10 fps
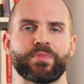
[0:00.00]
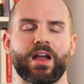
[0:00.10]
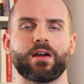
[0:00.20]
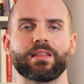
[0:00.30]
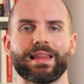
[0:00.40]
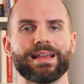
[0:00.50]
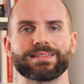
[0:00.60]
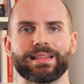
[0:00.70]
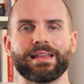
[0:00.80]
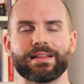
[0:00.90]
are
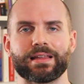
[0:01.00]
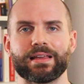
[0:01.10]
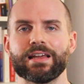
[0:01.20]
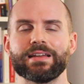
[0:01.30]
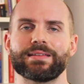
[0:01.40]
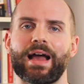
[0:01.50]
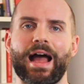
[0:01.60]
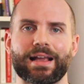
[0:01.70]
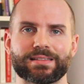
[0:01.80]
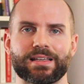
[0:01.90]
less likely to
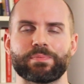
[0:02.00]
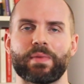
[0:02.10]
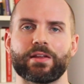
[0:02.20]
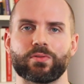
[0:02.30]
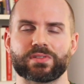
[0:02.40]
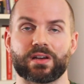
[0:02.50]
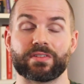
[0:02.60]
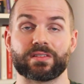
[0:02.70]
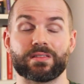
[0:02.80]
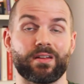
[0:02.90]
access medical services,